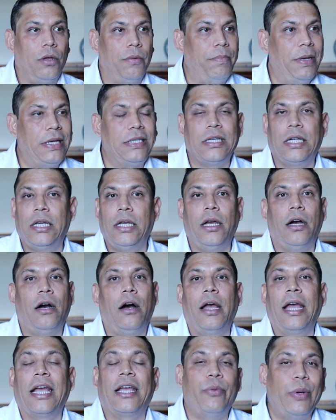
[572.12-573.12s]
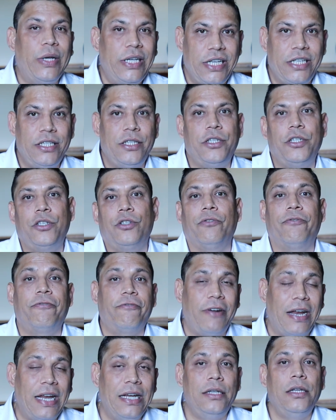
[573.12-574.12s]
basically are acquaintances or
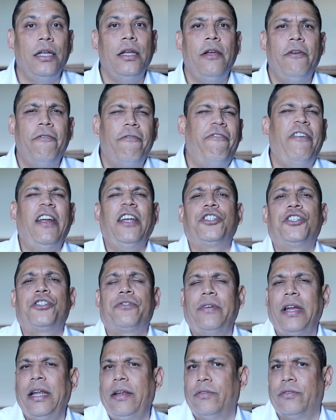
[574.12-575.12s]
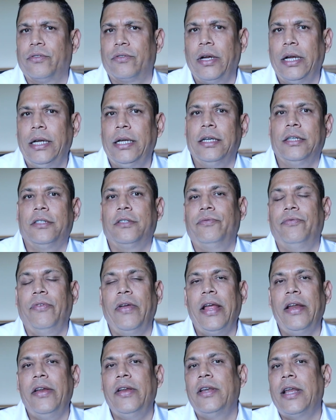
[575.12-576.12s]
friend. Fresh fragrance, right? It's
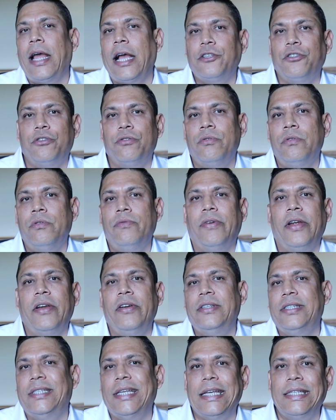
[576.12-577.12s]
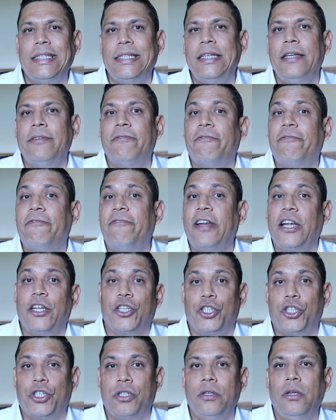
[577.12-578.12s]
very natural, very zesty and
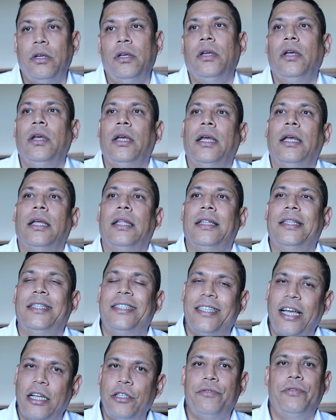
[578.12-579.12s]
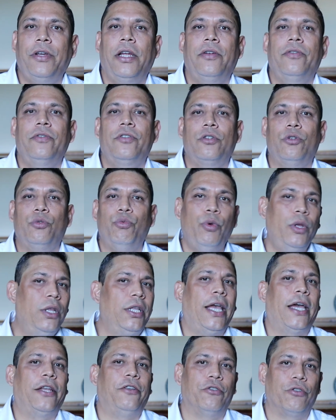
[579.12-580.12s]
fresh. And such fragrances
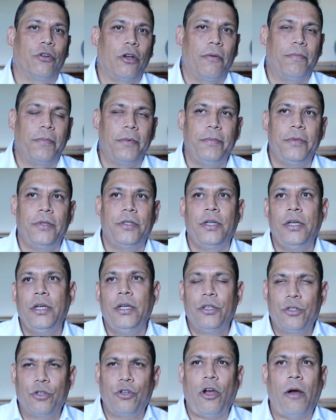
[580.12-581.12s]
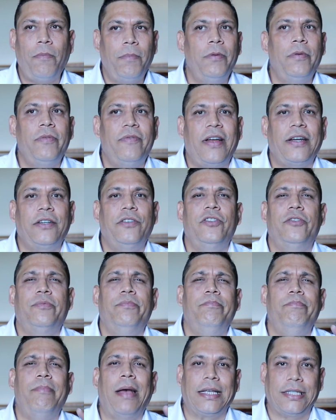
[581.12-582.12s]
will get you a compliment. So compliment factor is
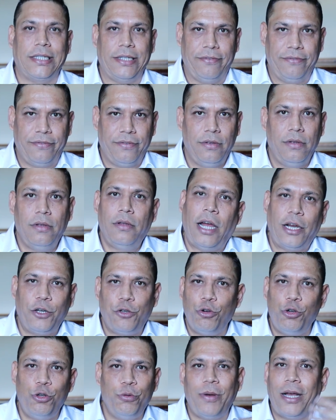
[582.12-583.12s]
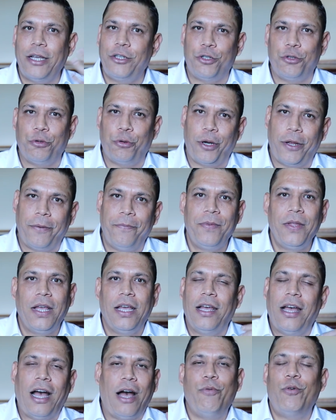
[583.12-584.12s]
massive. I told you my story.
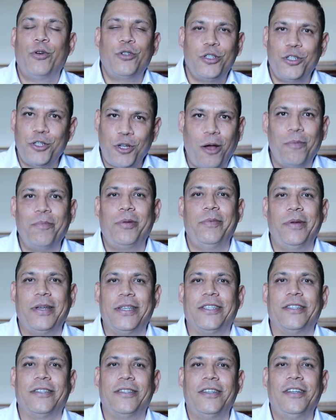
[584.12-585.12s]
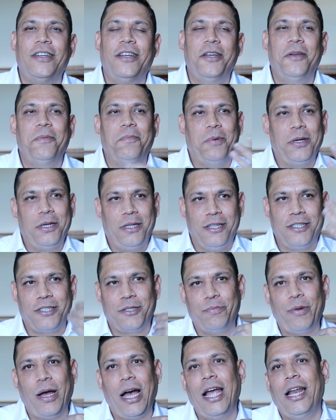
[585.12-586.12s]
I wasn't complimented. But the
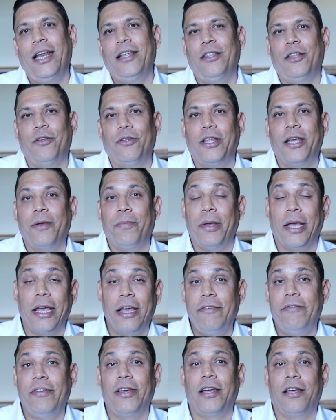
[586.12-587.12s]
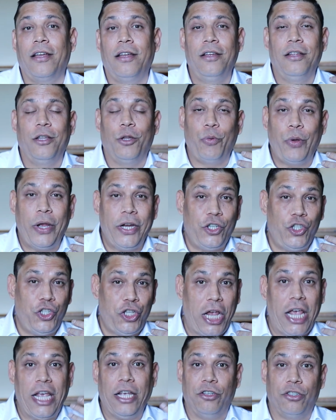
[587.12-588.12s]
smile and the, their behavior, the way it
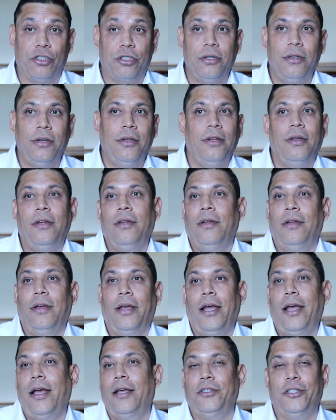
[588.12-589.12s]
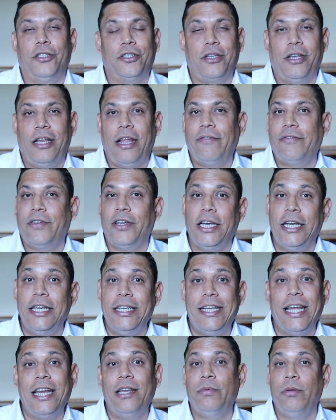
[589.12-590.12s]
changed, uh, just left an
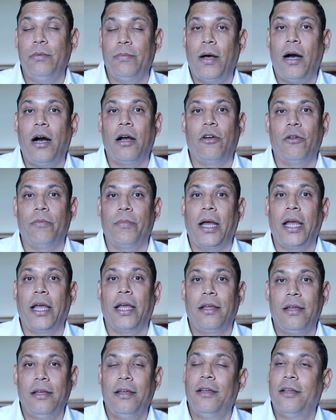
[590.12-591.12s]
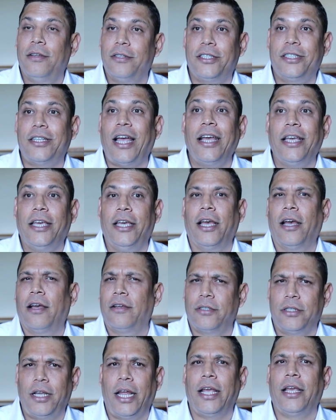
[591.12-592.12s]
indelible mark on my psyche. I
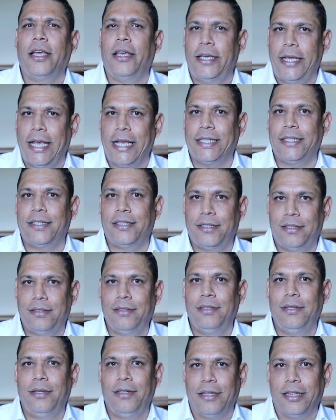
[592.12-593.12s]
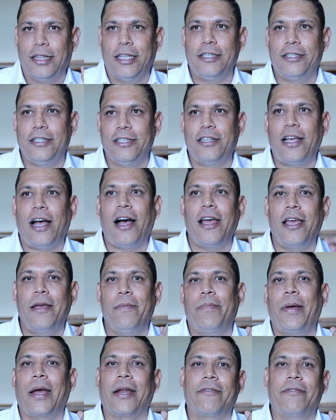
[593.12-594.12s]
was like, yes, this is a high
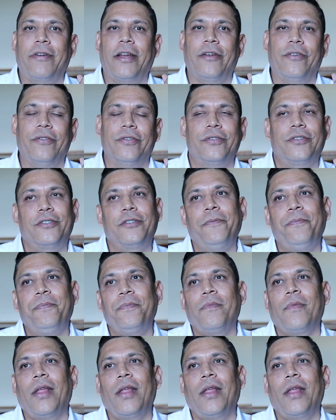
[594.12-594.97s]
impact fragrance.